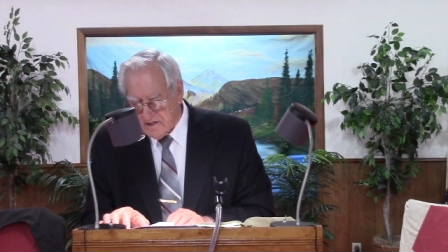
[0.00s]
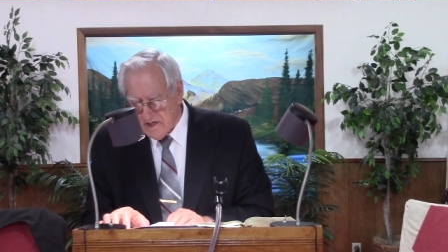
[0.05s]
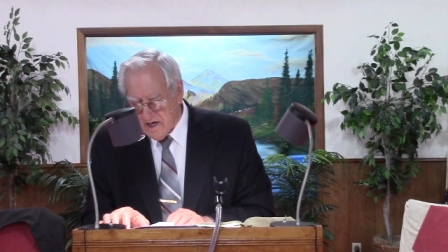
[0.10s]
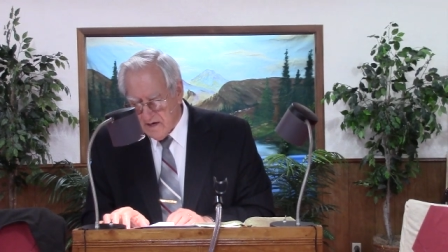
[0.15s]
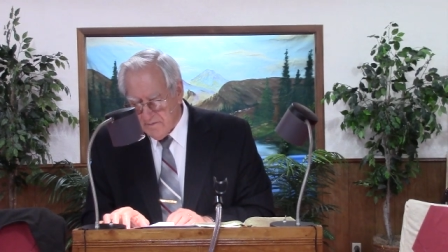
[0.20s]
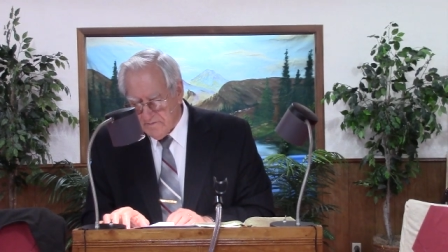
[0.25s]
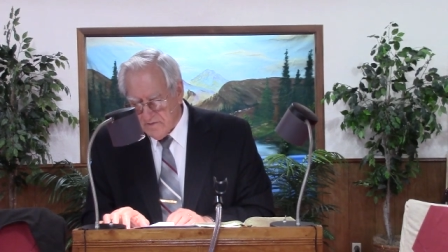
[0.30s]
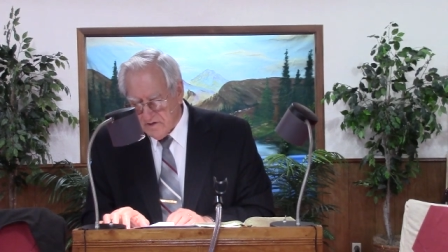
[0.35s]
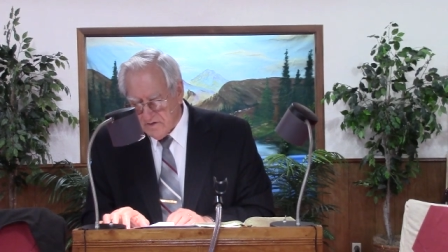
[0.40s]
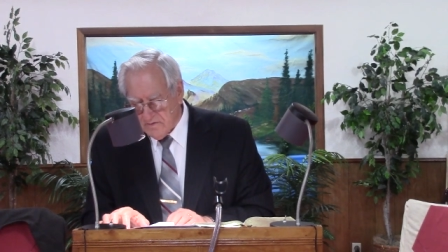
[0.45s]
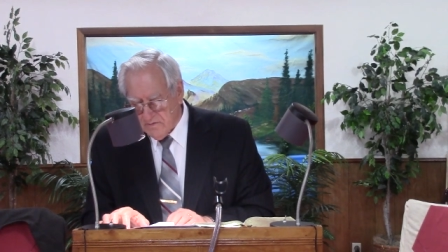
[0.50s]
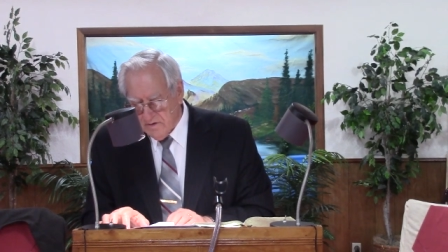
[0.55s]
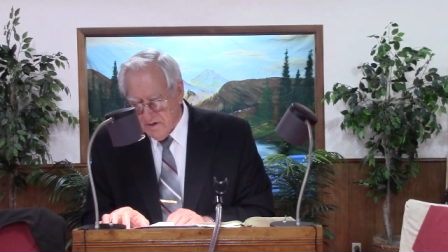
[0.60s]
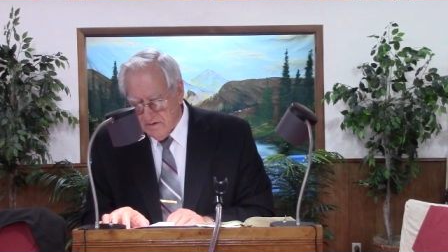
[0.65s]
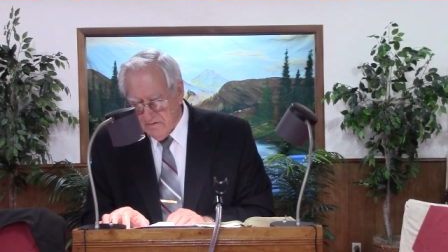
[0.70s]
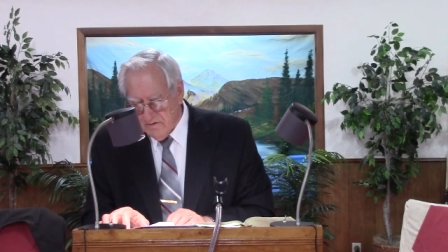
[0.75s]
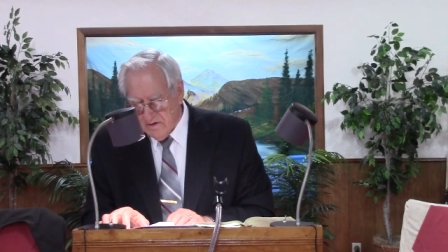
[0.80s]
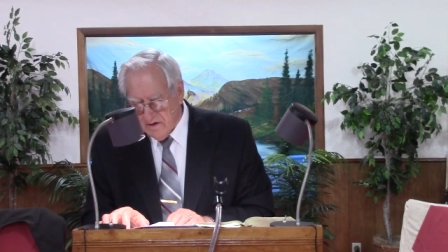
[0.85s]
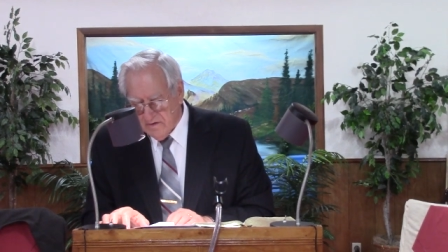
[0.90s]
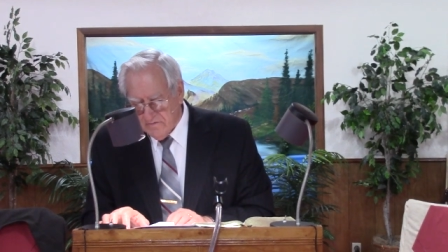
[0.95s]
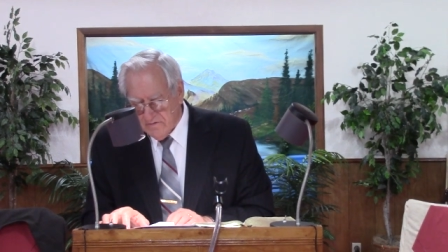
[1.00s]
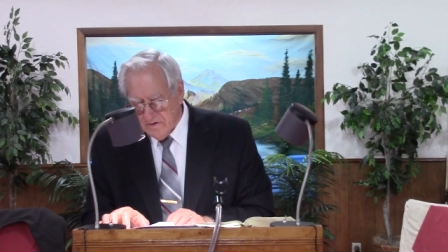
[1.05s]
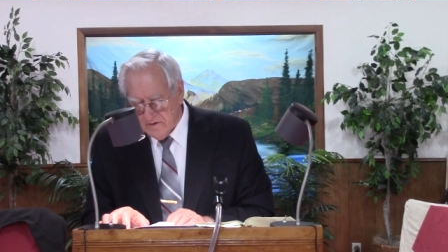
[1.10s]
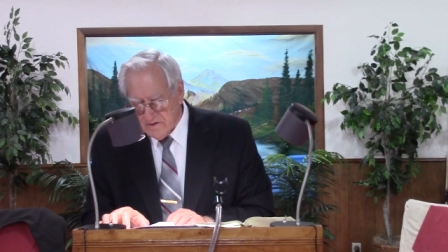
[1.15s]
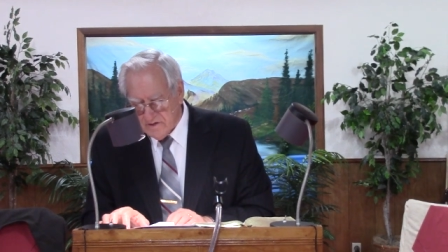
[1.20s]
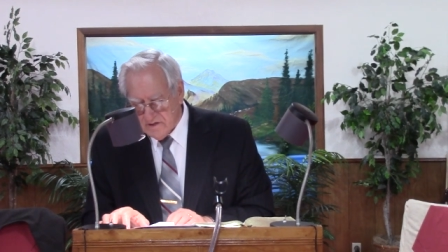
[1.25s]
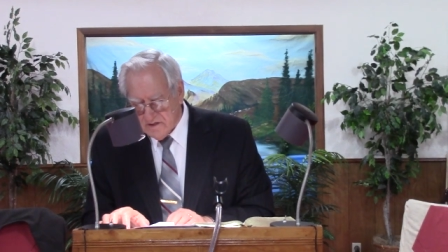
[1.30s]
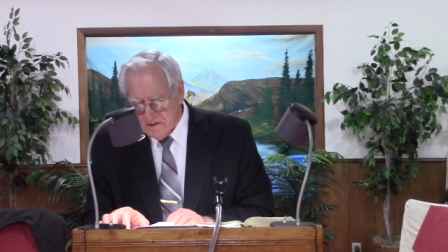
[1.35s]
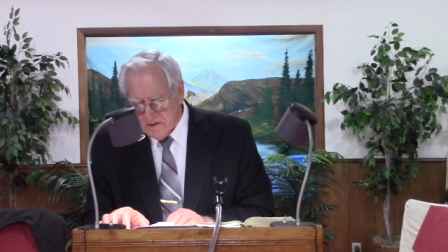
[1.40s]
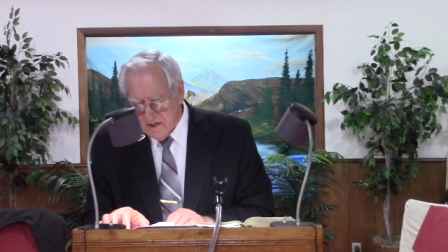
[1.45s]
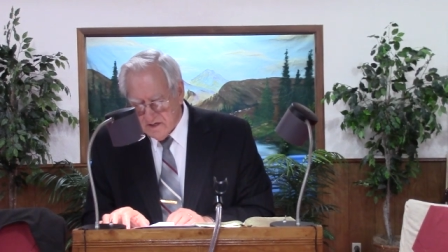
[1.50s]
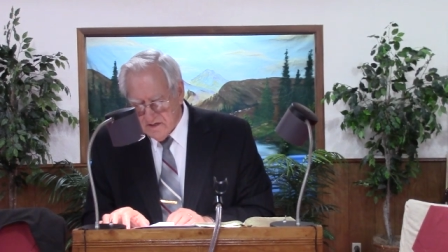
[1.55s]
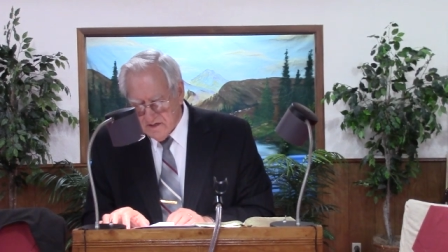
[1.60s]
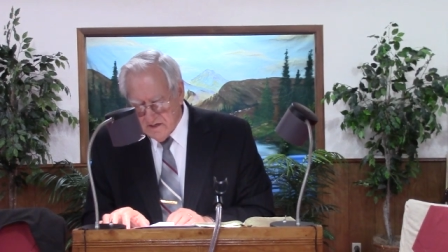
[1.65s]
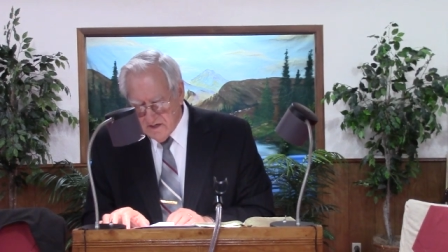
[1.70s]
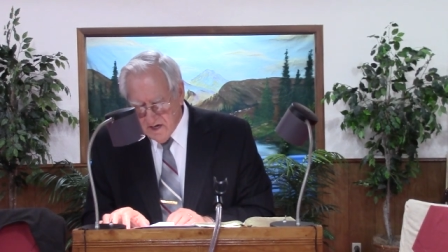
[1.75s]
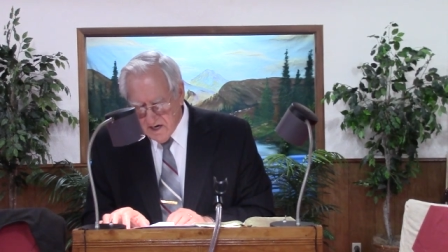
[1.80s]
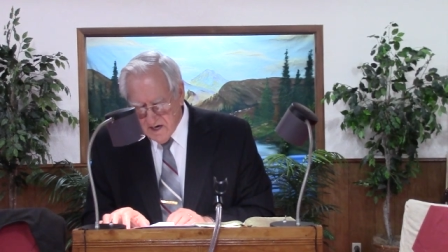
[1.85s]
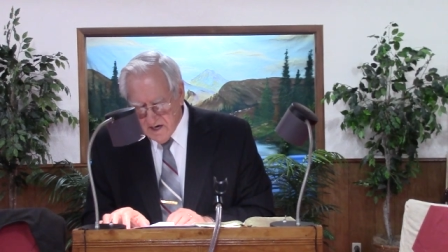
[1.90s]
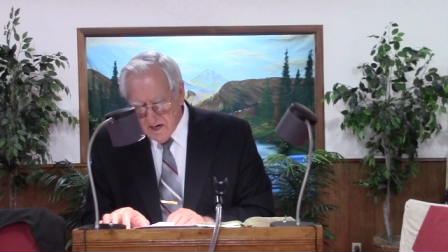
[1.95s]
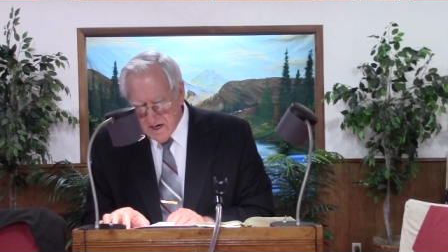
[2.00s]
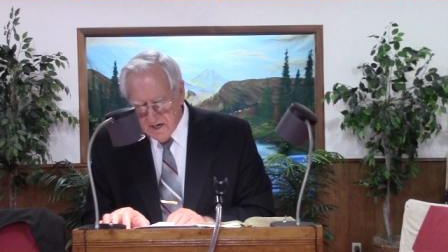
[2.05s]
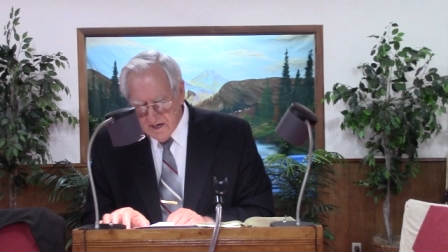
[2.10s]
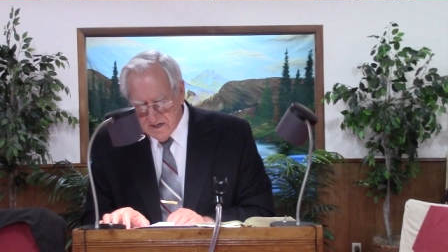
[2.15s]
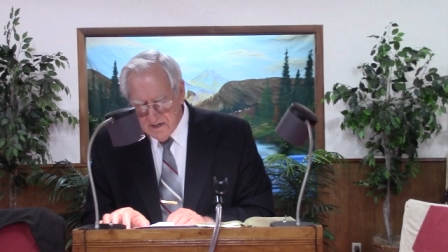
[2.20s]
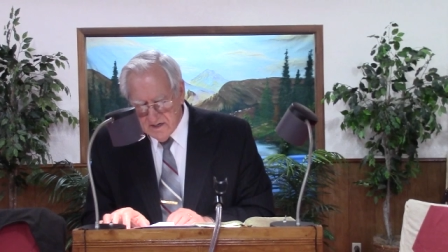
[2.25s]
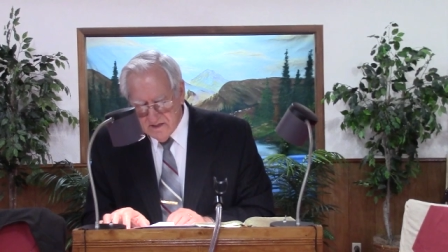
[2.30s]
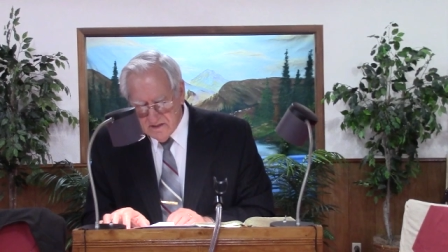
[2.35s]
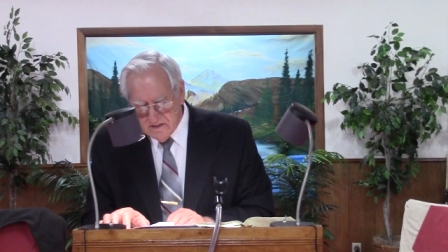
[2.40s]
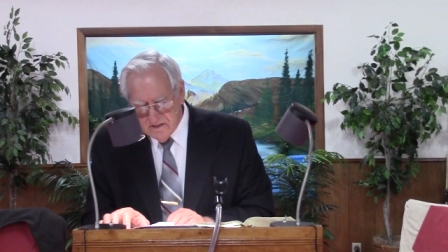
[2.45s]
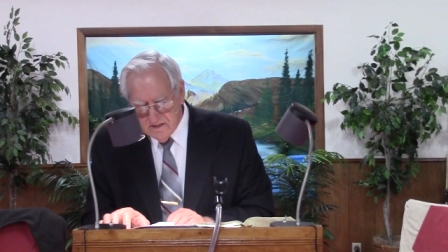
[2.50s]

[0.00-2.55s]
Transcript: chapter 21, verse 9,